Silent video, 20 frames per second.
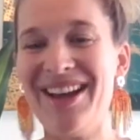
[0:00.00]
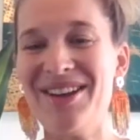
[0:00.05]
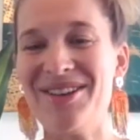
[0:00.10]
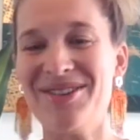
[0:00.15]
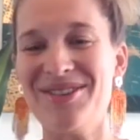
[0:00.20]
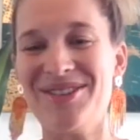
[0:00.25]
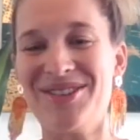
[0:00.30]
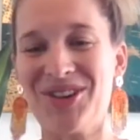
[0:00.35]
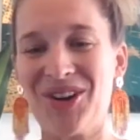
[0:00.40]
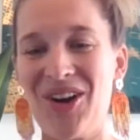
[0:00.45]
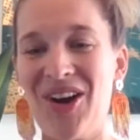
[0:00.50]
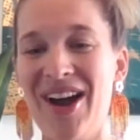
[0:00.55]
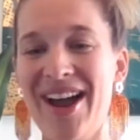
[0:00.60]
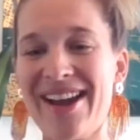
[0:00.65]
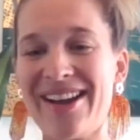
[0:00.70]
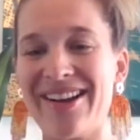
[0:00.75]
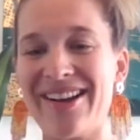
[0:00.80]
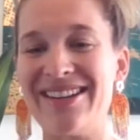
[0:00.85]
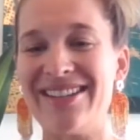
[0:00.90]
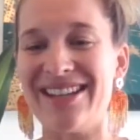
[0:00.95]
You try
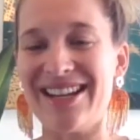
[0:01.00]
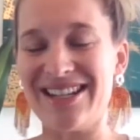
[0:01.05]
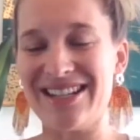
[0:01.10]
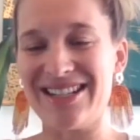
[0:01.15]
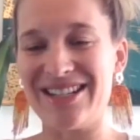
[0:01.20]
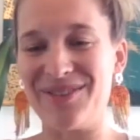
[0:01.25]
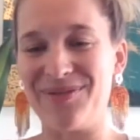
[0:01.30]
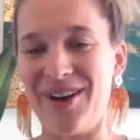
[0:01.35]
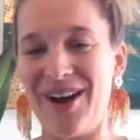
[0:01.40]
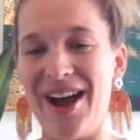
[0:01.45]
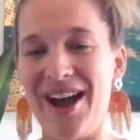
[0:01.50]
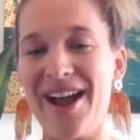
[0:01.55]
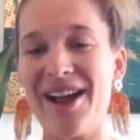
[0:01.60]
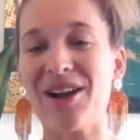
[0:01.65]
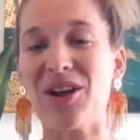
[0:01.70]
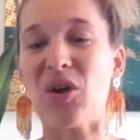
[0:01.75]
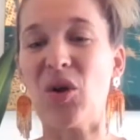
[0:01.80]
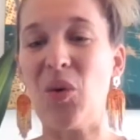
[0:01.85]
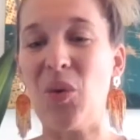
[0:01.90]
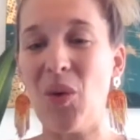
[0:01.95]
and identify
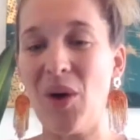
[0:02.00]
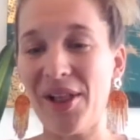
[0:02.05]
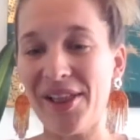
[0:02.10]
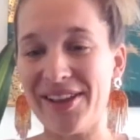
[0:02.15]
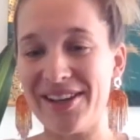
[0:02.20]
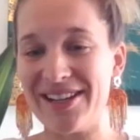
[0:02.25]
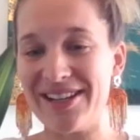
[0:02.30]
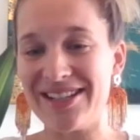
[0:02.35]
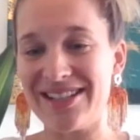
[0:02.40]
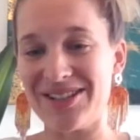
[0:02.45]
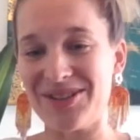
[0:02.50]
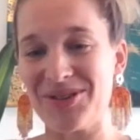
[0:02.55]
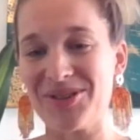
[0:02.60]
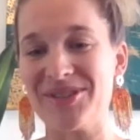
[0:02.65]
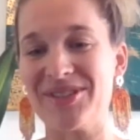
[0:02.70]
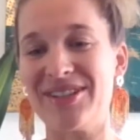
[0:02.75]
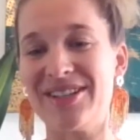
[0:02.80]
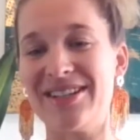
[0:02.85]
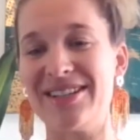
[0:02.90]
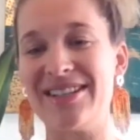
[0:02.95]
quality
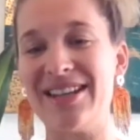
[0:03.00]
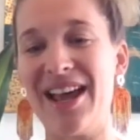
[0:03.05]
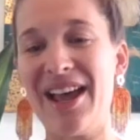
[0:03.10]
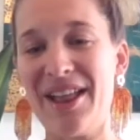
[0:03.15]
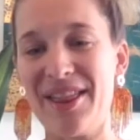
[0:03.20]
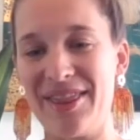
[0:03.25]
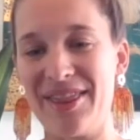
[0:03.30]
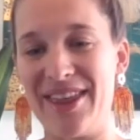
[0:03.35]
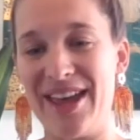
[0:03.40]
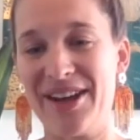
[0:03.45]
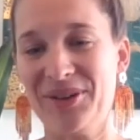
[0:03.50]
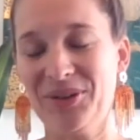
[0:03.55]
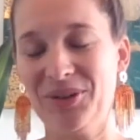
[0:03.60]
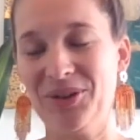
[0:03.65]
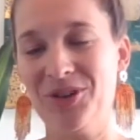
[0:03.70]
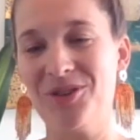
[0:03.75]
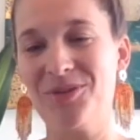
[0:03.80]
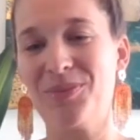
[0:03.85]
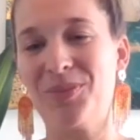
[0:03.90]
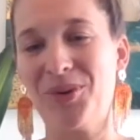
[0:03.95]
sources that are
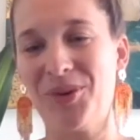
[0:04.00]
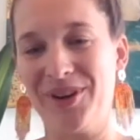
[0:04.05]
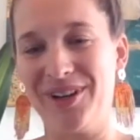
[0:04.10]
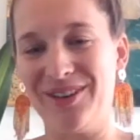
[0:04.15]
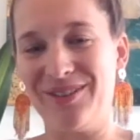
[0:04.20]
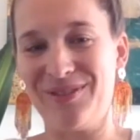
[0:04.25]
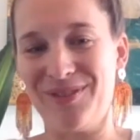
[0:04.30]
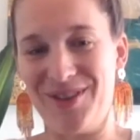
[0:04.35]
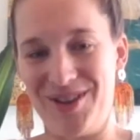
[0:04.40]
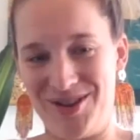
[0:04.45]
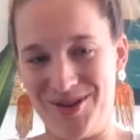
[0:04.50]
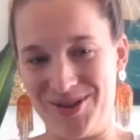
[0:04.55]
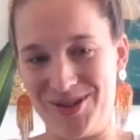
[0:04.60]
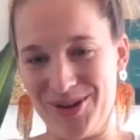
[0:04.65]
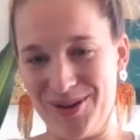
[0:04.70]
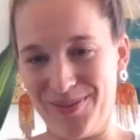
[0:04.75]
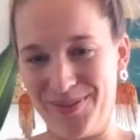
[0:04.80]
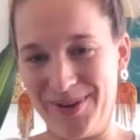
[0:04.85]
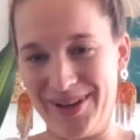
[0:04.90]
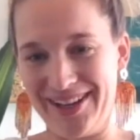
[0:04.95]
on point for your
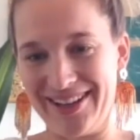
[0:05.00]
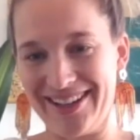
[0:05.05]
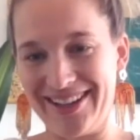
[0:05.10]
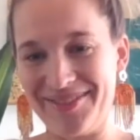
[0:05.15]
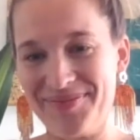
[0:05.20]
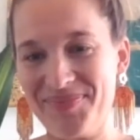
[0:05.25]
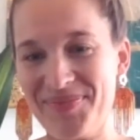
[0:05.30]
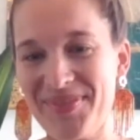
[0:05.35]
topic.